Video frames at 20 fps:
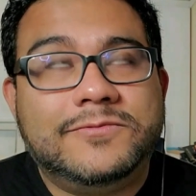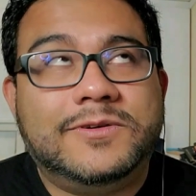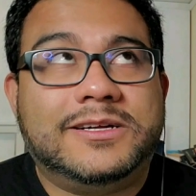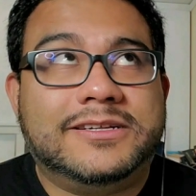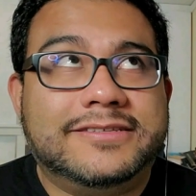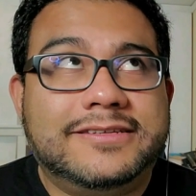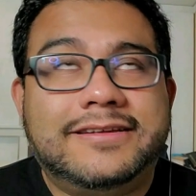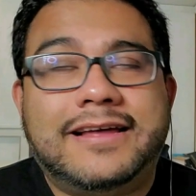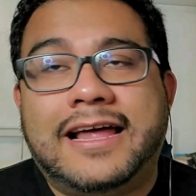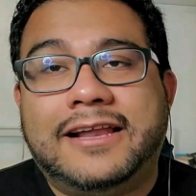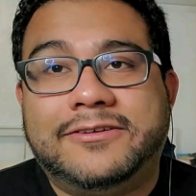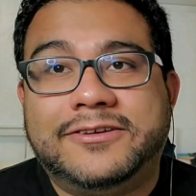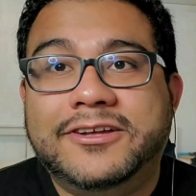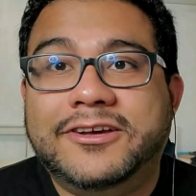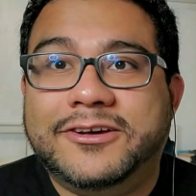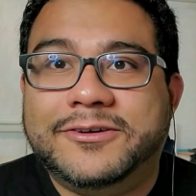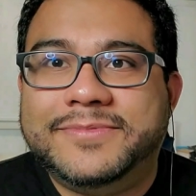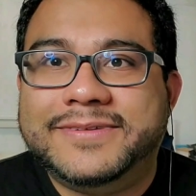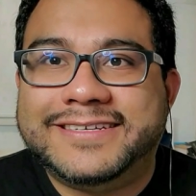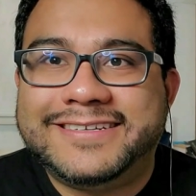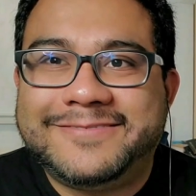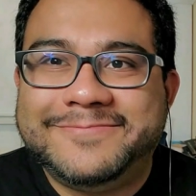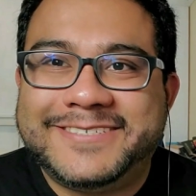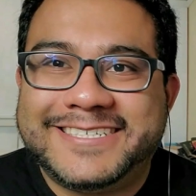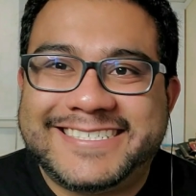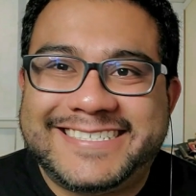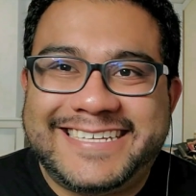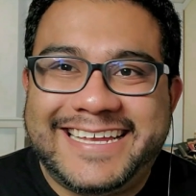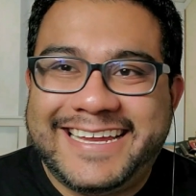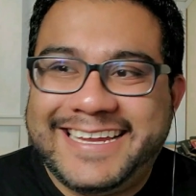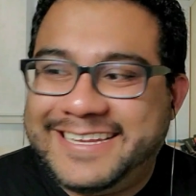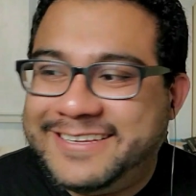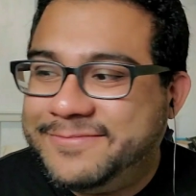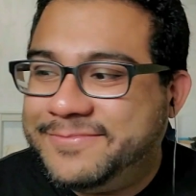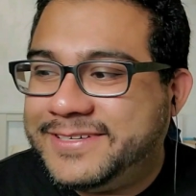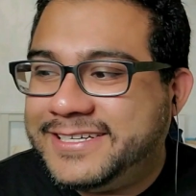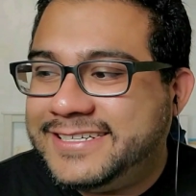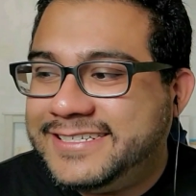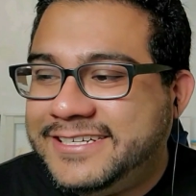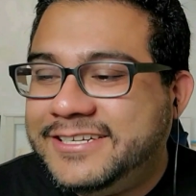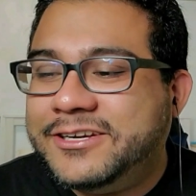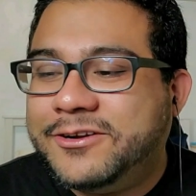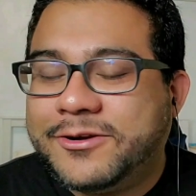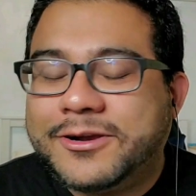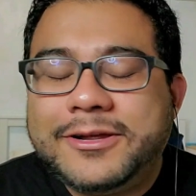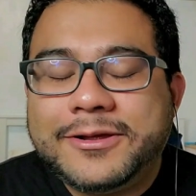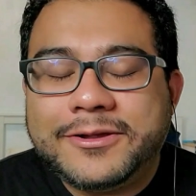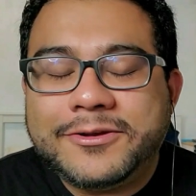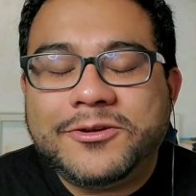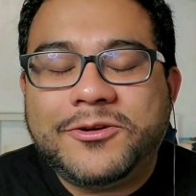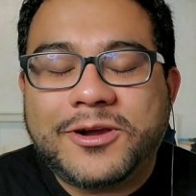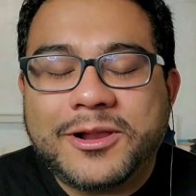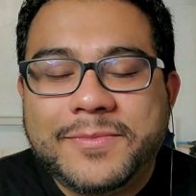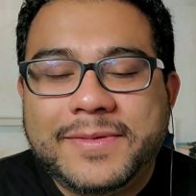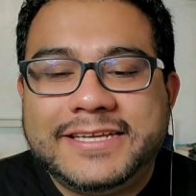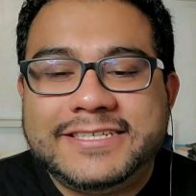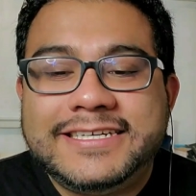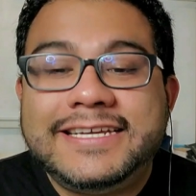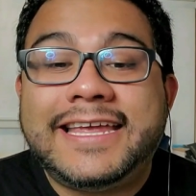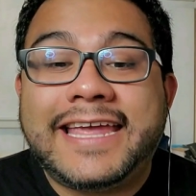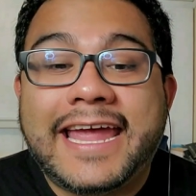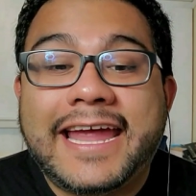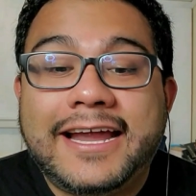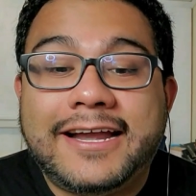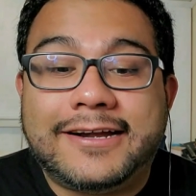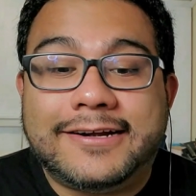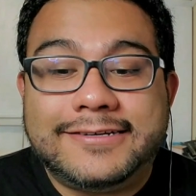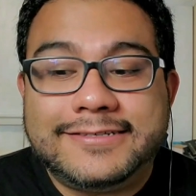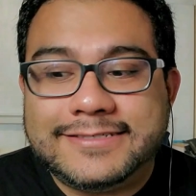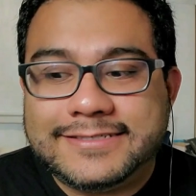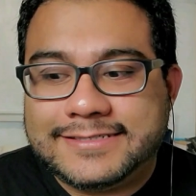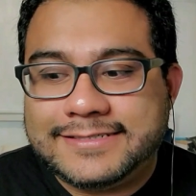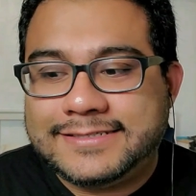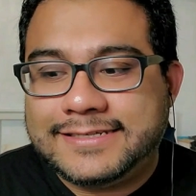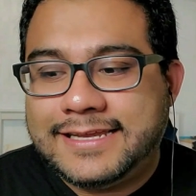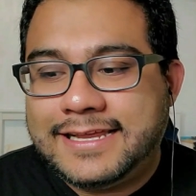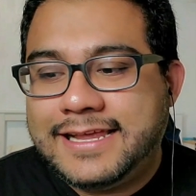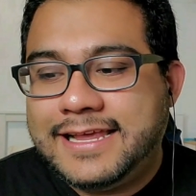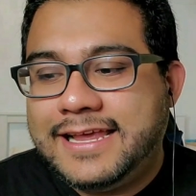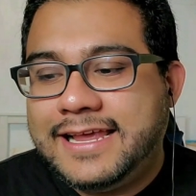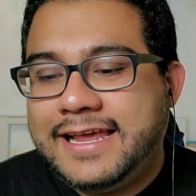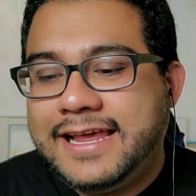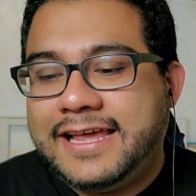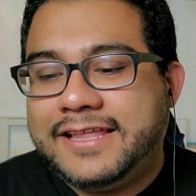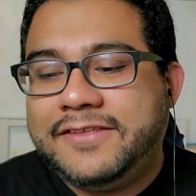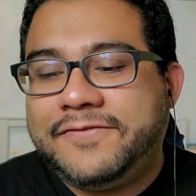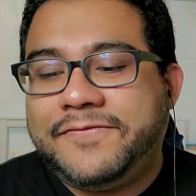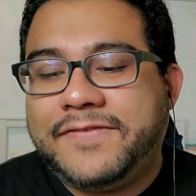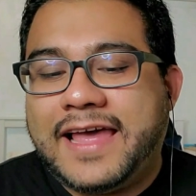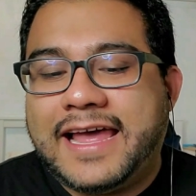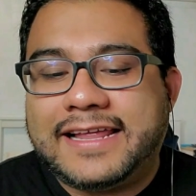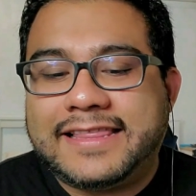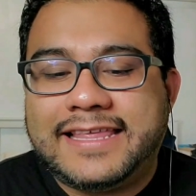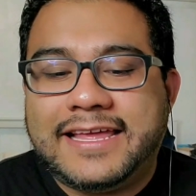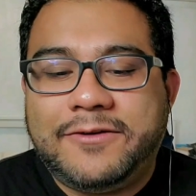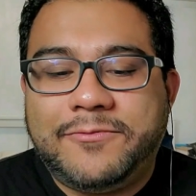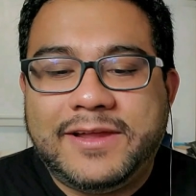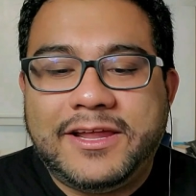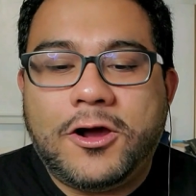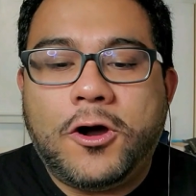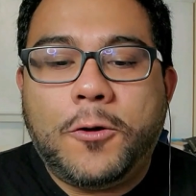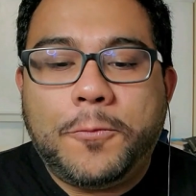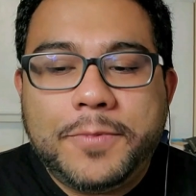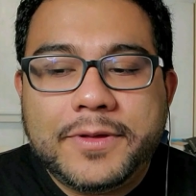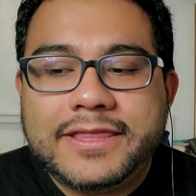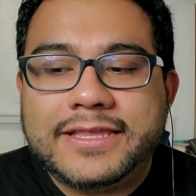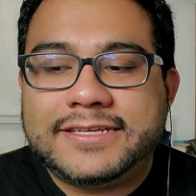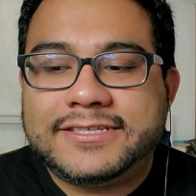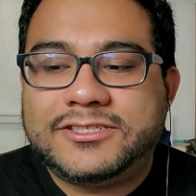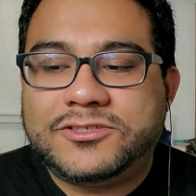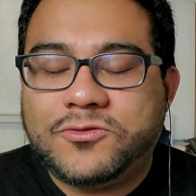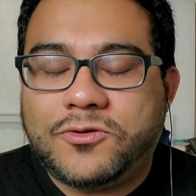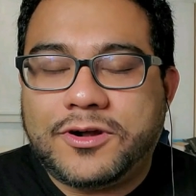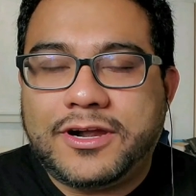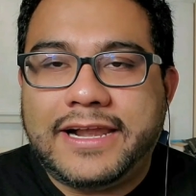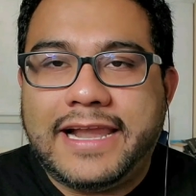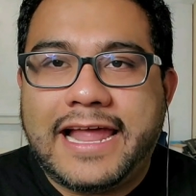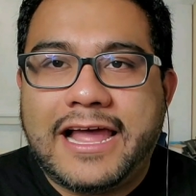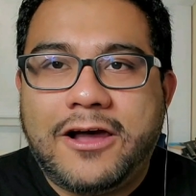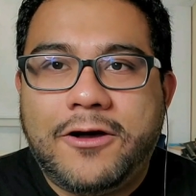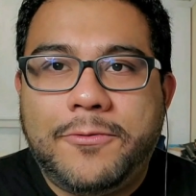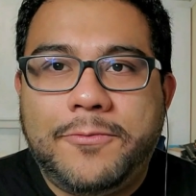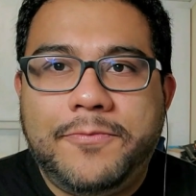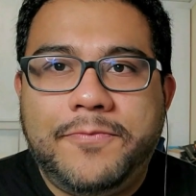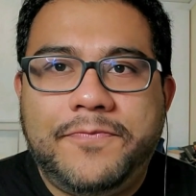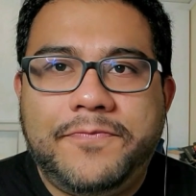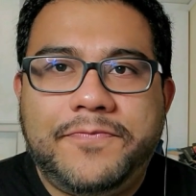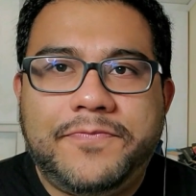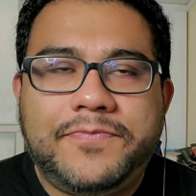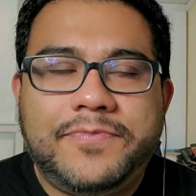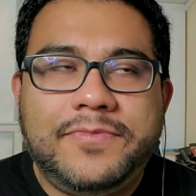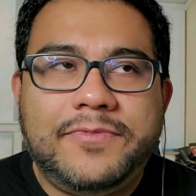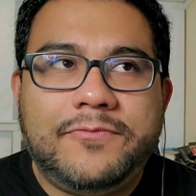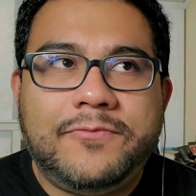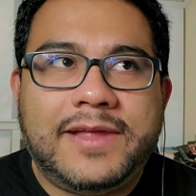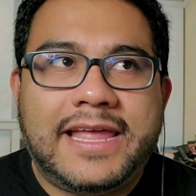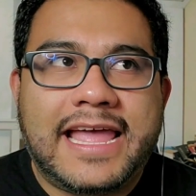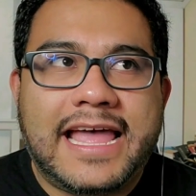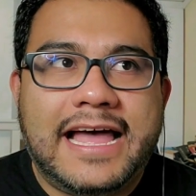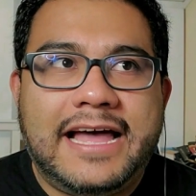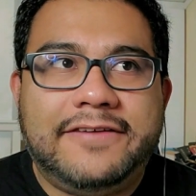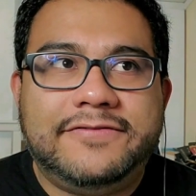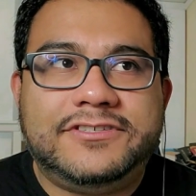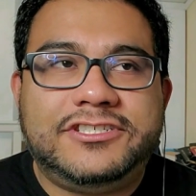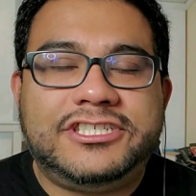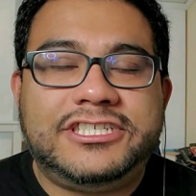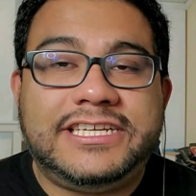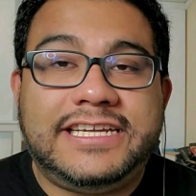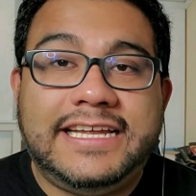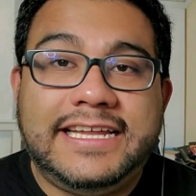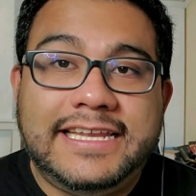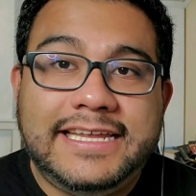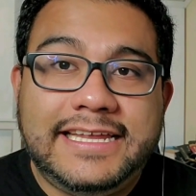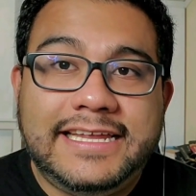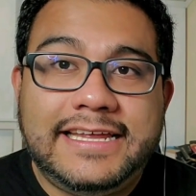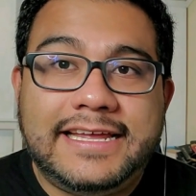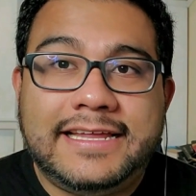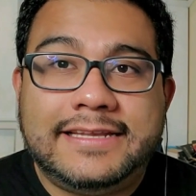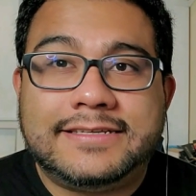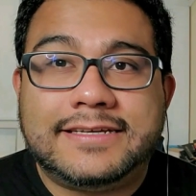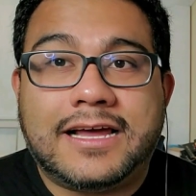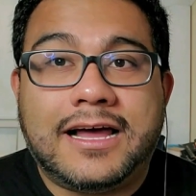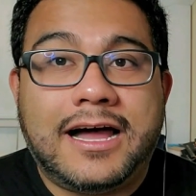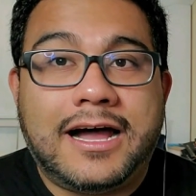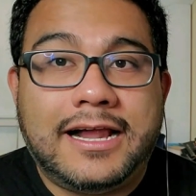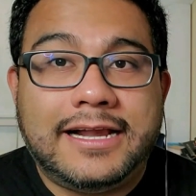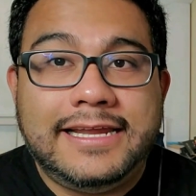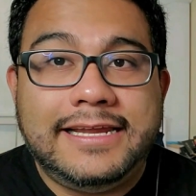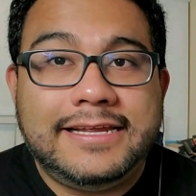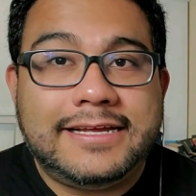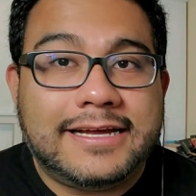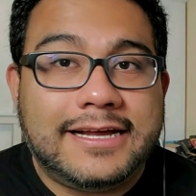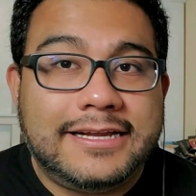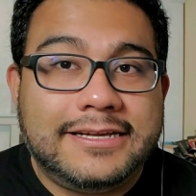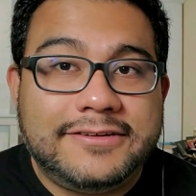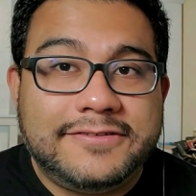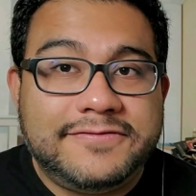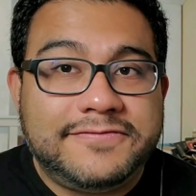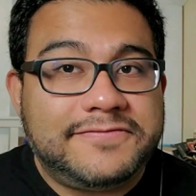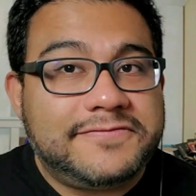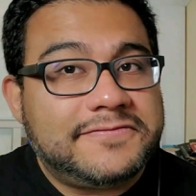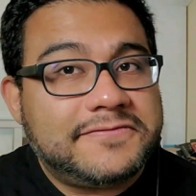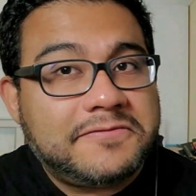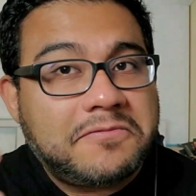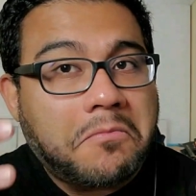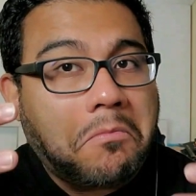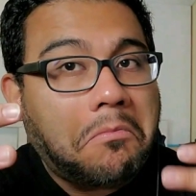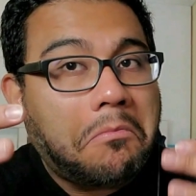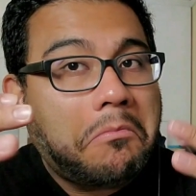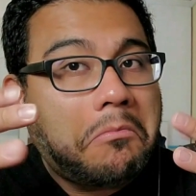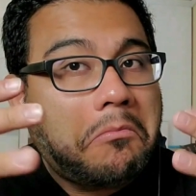Well, I don't know, but I'm just saying, but you know what I mean? She cares. And the fact that we open this door now, we have Chidi and Tahani kind of